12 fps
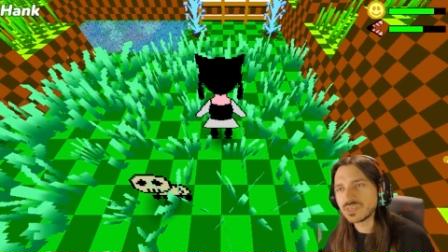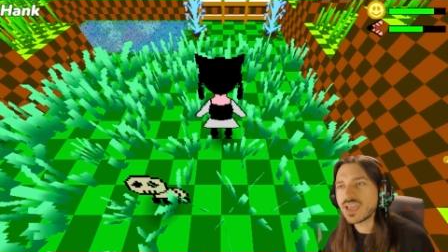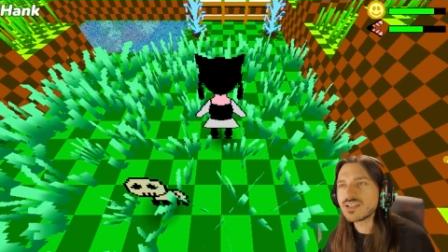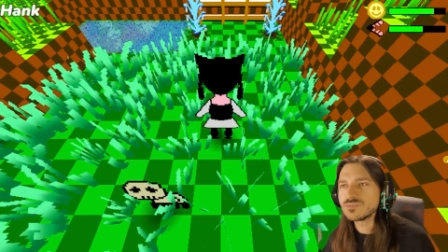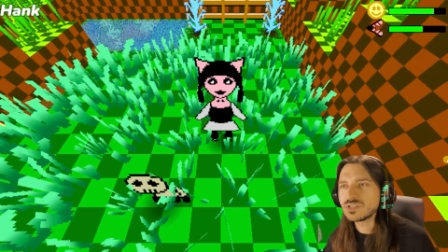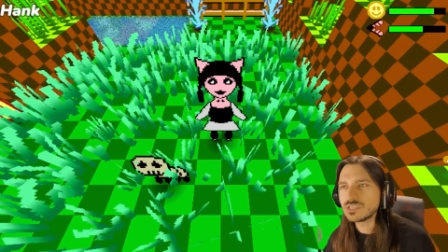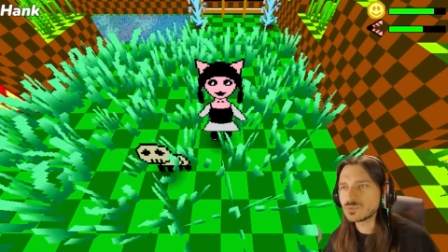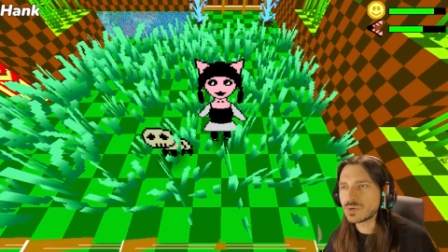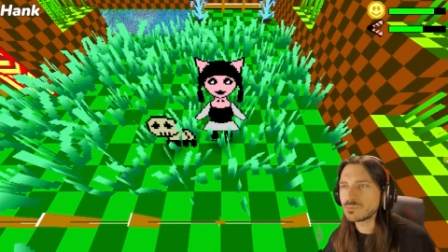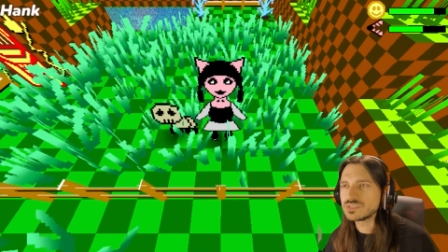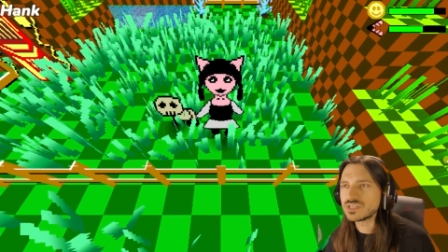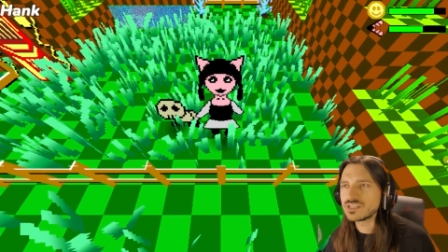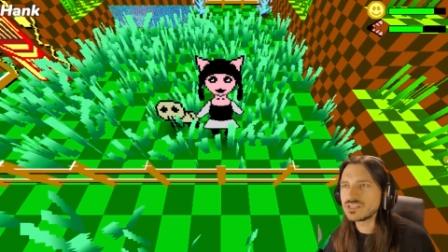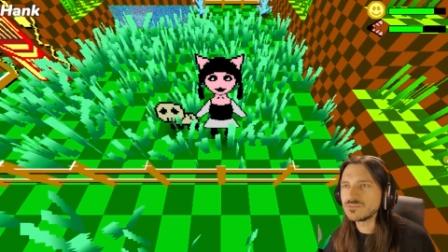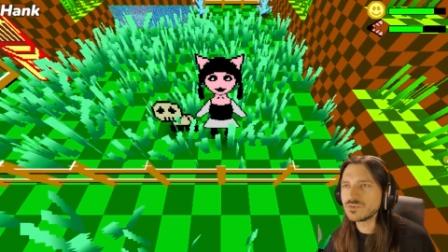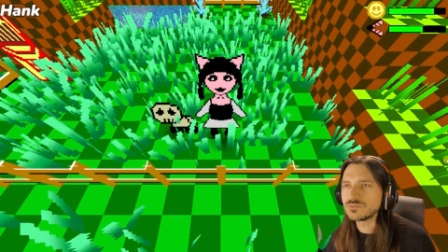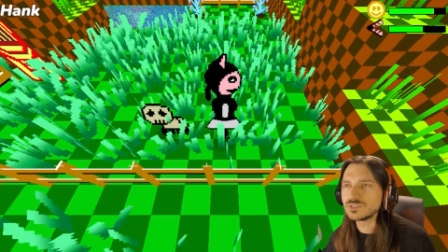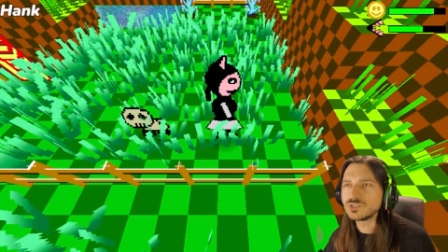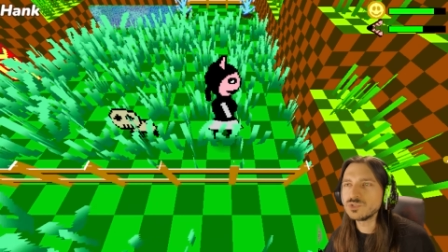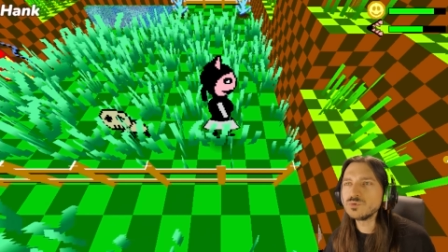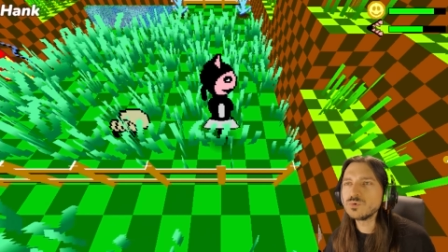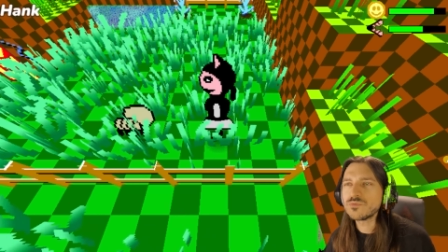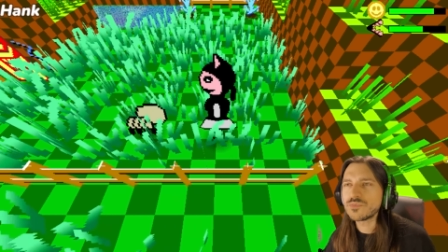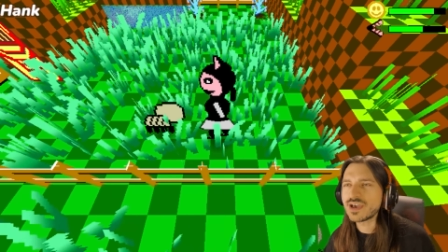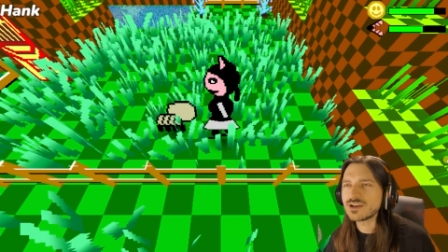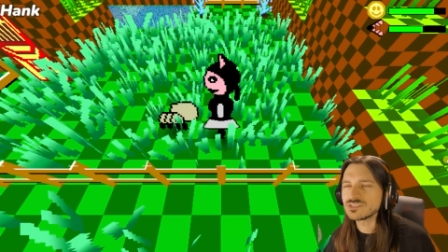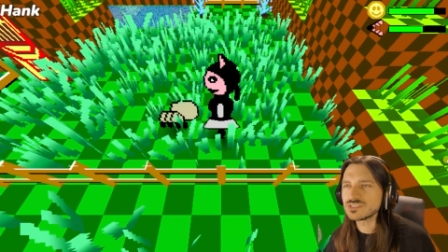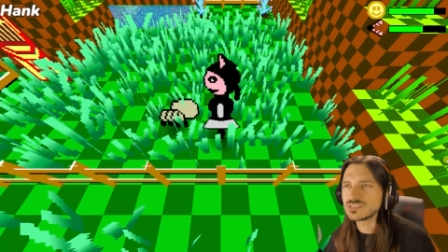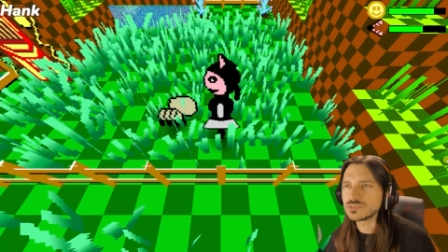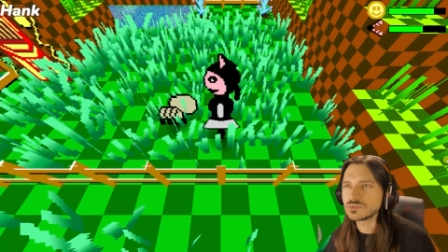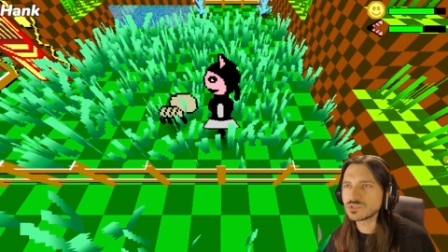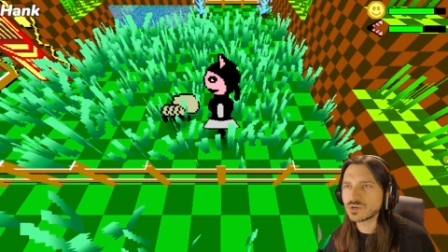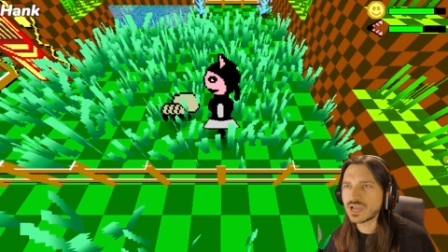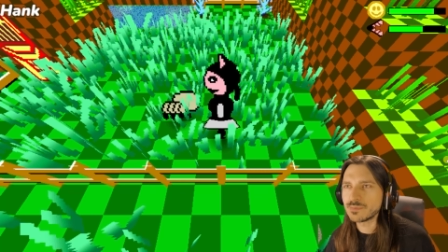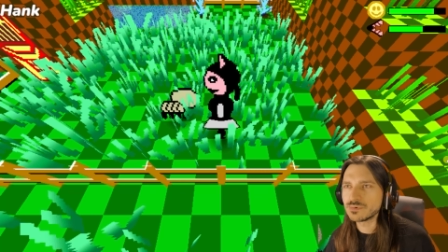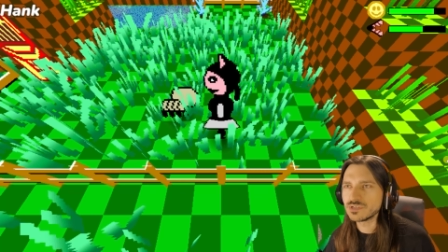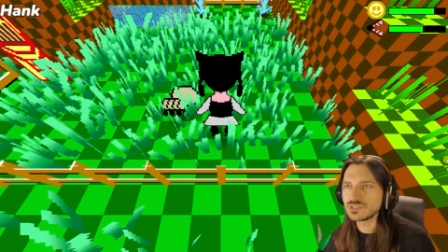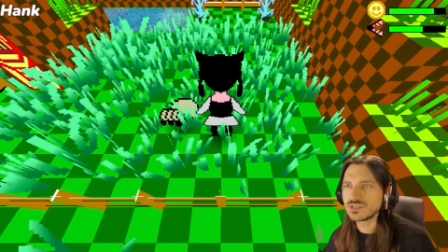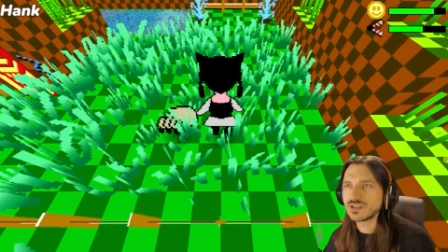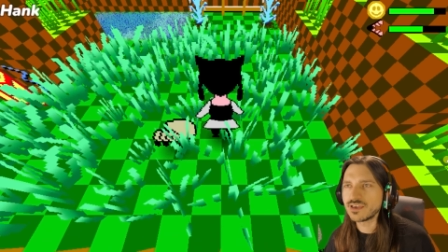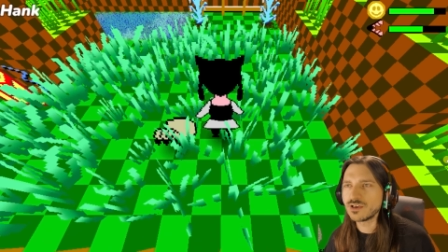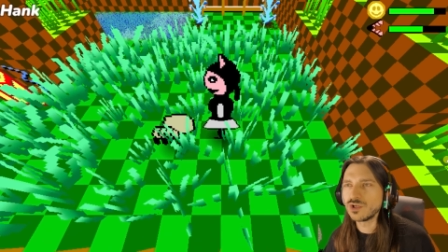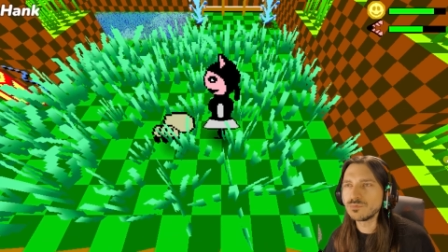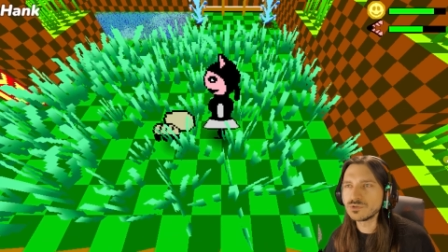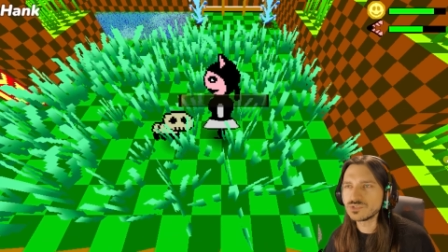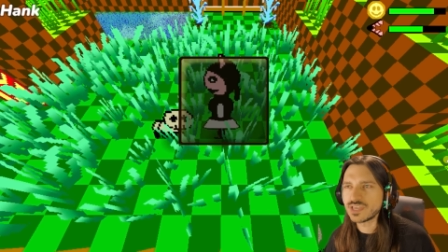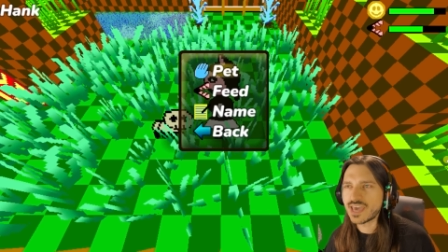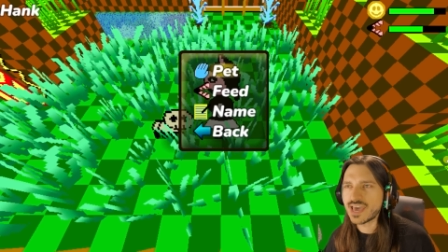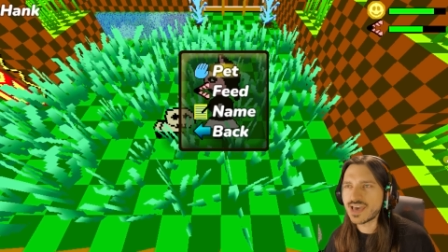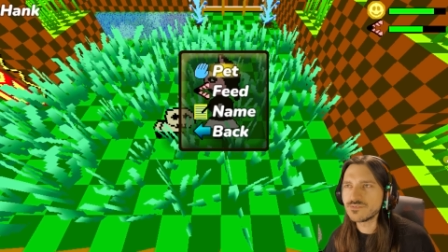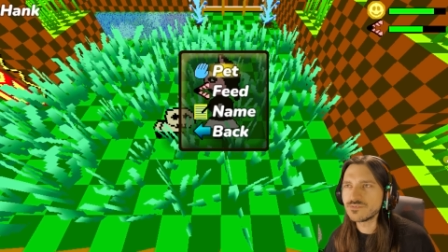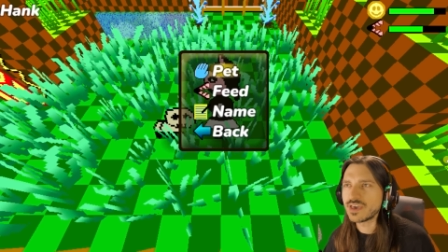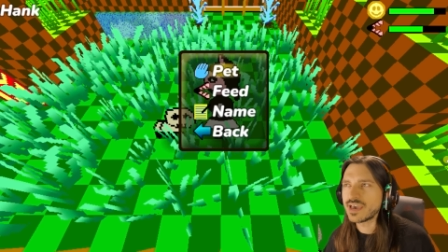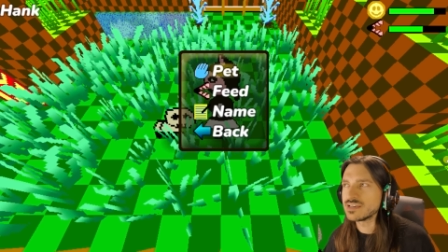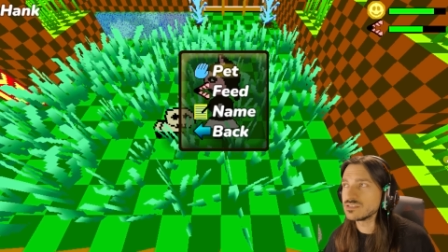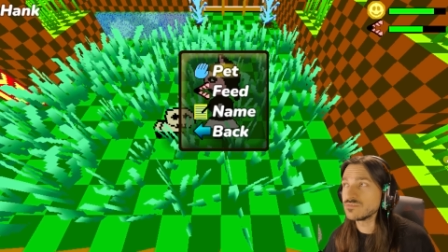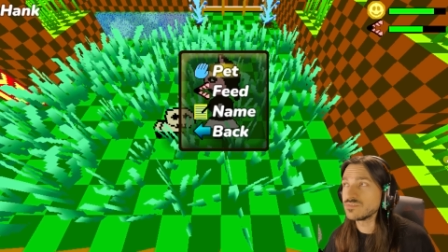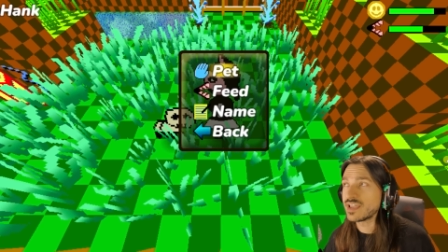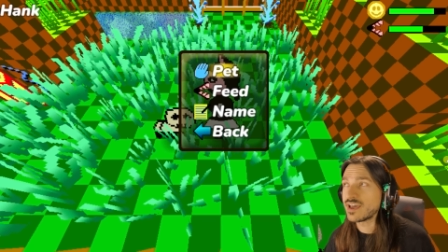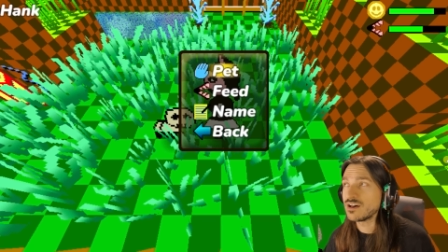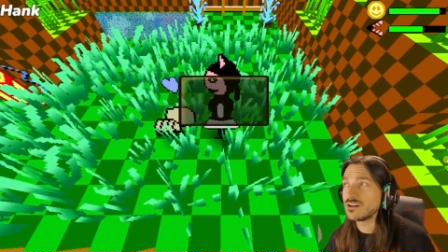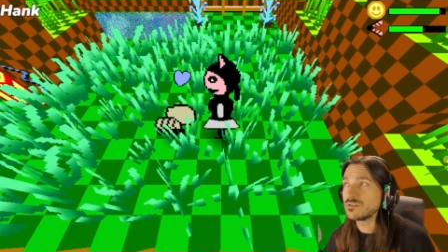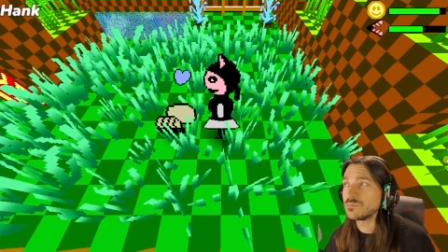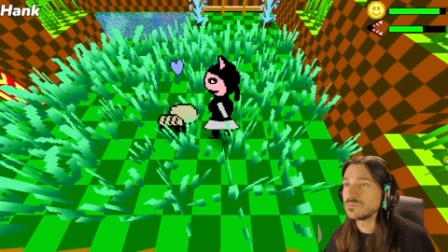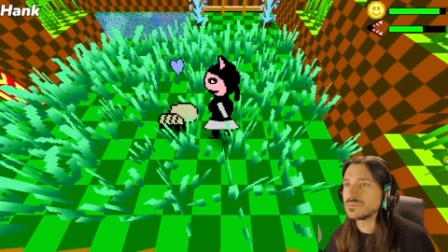The anvil is representative of the 2,000 subscribers that I almost have as of now.